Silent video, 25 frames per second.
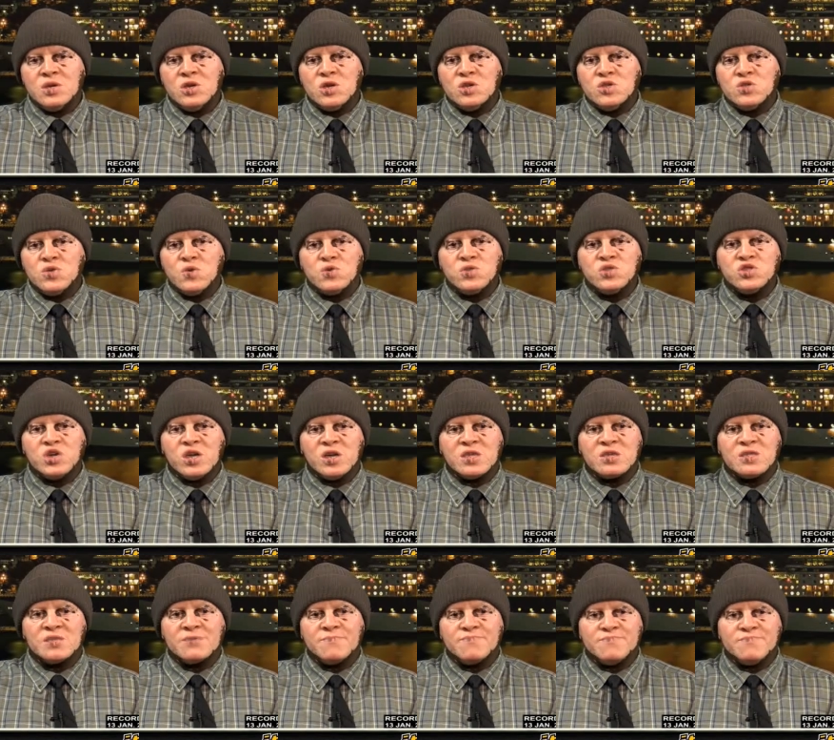don't
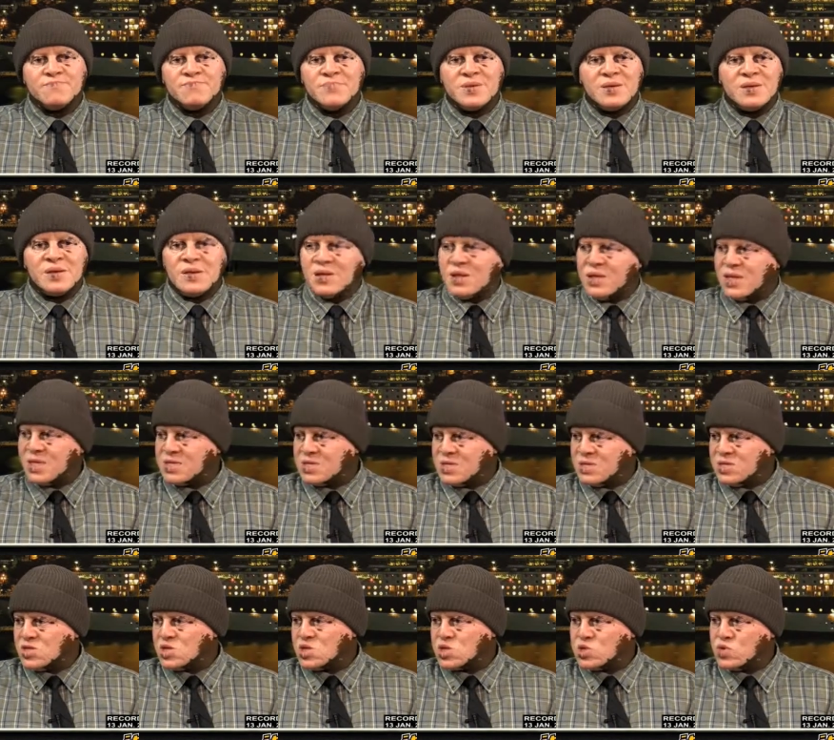just
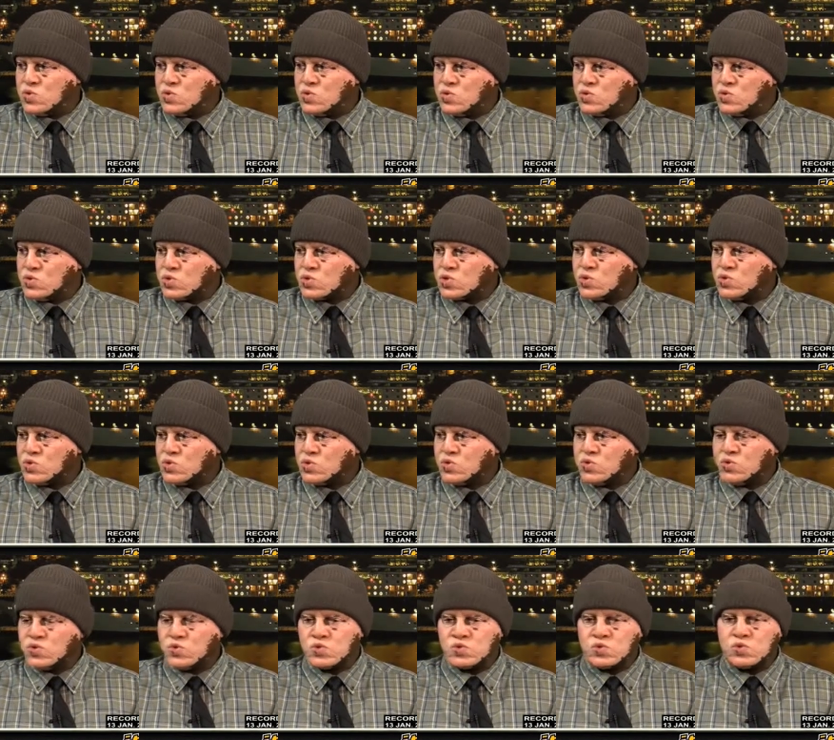listen to,
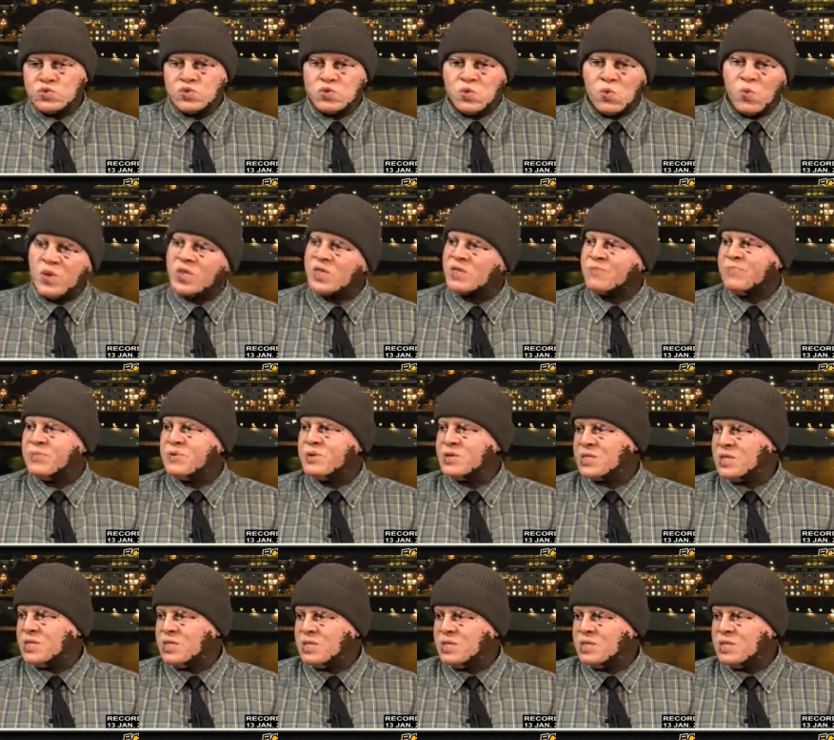to, to the whispers.